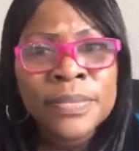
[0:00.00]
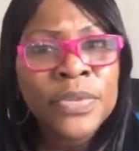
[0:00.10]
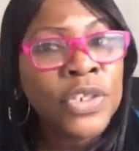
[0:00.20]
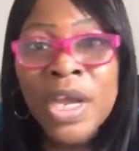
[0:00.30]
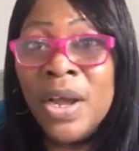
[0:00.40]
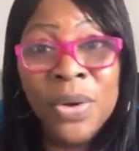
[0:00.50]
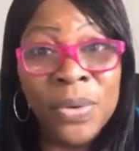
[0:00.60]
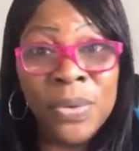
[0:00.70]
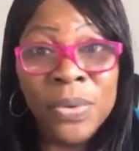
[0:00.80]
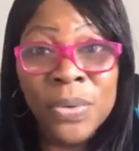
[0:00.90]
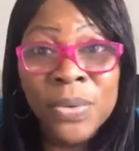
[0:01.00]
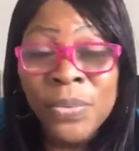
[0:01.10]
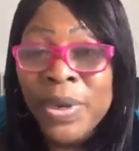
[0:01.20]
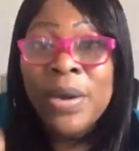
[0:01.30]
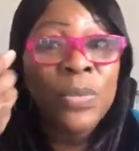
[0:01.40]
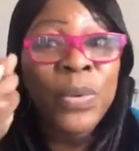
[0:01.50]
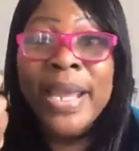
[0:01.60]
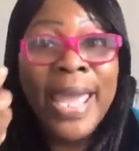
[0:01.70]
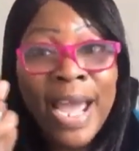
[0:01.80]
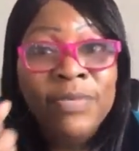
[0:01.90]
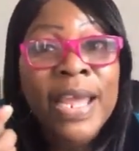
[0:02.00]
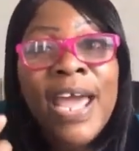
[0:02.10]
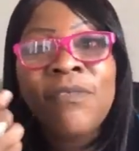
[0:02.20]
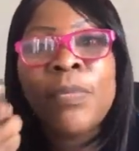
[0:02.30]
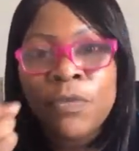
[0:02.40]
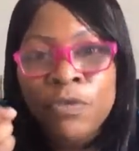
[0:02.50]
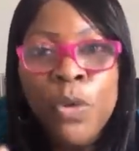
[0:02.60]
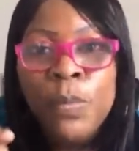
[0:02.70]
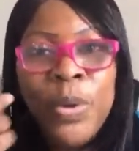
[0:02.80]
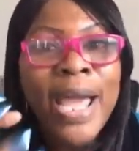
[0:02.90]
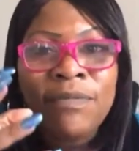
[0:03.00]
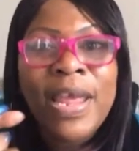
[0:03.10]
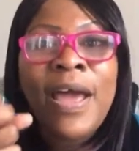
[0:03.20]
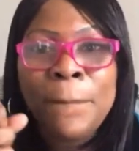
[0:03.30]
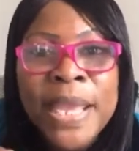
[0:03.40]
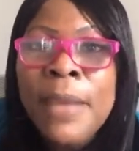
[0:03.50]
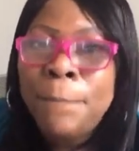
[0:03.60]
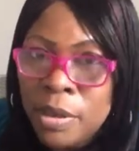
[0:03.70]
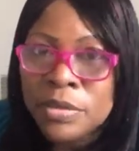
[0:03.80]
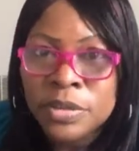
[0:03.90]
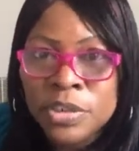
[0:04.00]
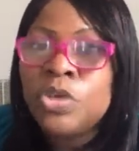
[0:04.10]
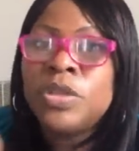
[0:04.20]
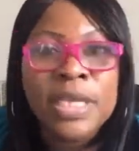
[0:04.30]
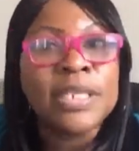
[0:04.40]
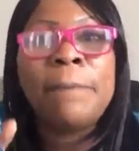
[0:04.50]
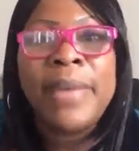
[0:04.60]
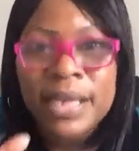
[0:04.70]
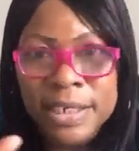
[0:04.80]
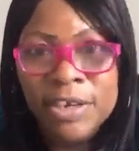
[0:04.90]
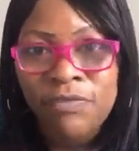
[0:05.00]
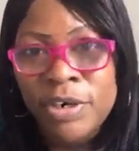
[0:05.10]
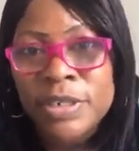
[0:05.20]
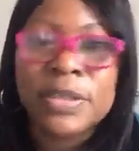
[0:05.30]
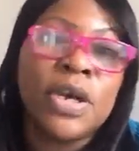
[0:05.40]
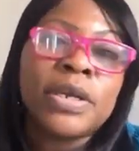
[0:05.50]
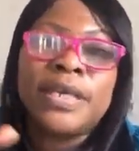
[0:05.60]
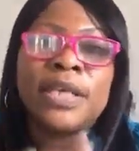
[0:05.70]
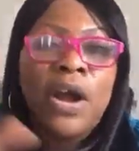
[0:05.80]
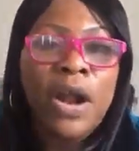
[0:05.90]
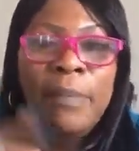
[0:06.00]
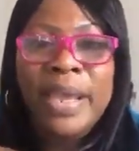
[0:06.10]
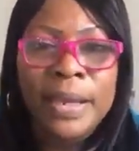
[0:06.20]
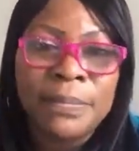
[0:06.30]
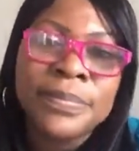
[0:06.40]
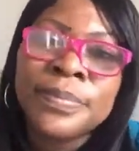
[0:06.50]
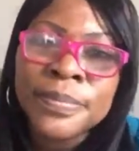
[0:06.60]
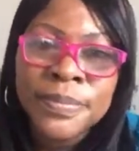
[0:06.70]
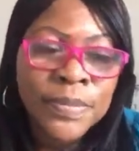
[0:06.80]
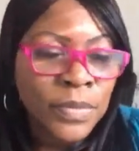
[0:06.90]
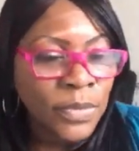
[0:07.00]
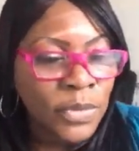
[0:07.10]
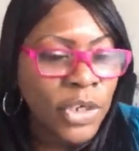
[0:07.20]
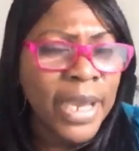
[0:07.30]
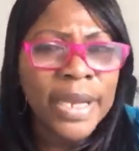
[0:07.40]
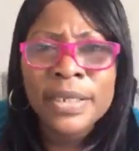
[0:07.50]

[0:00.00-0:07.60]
No. We have to have a group. We have to have people to do things to make a difference. Okay, sorry, ma'am. You gotta